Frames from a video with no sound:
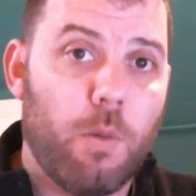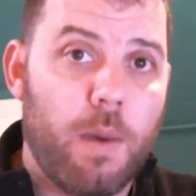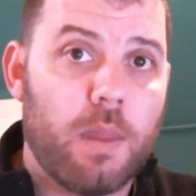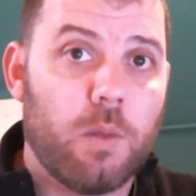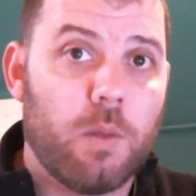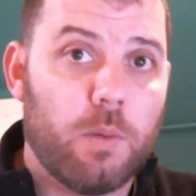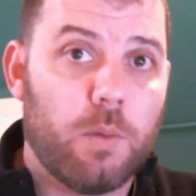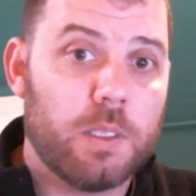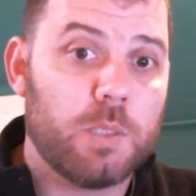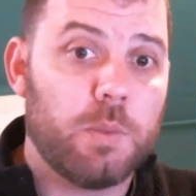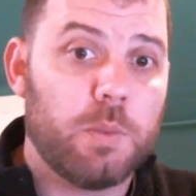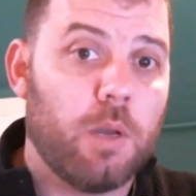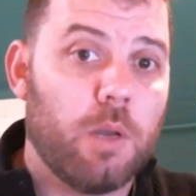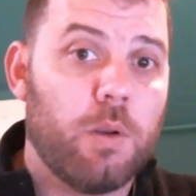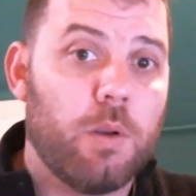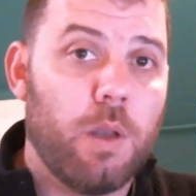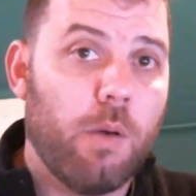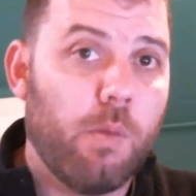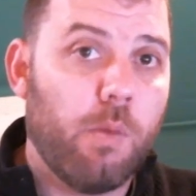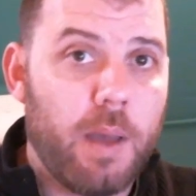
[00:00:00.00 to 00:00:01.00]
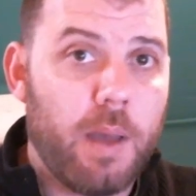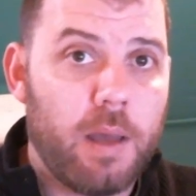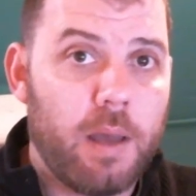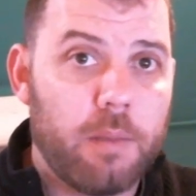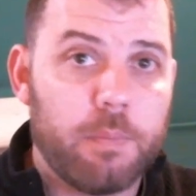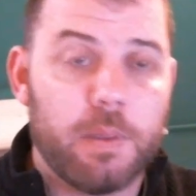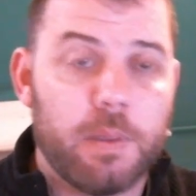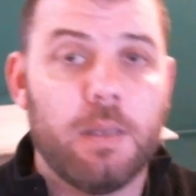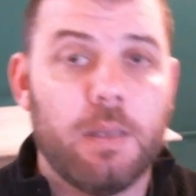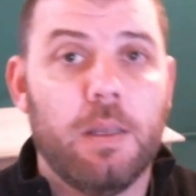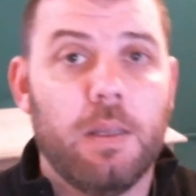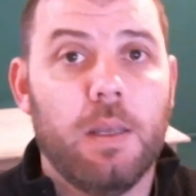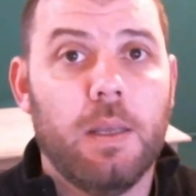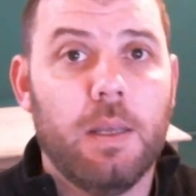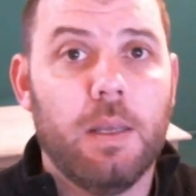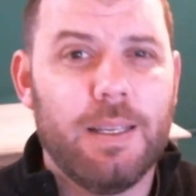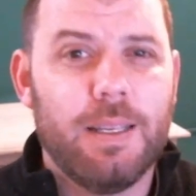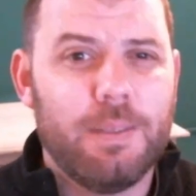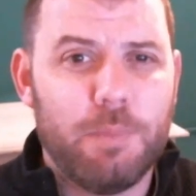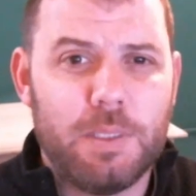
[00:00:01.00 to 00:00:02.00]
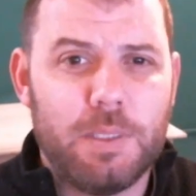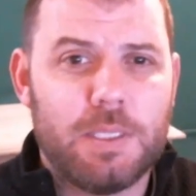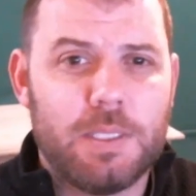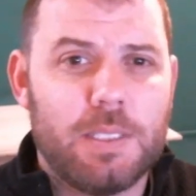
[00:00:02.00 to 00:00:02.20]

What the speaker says: about the ones we don't know about, but I mean,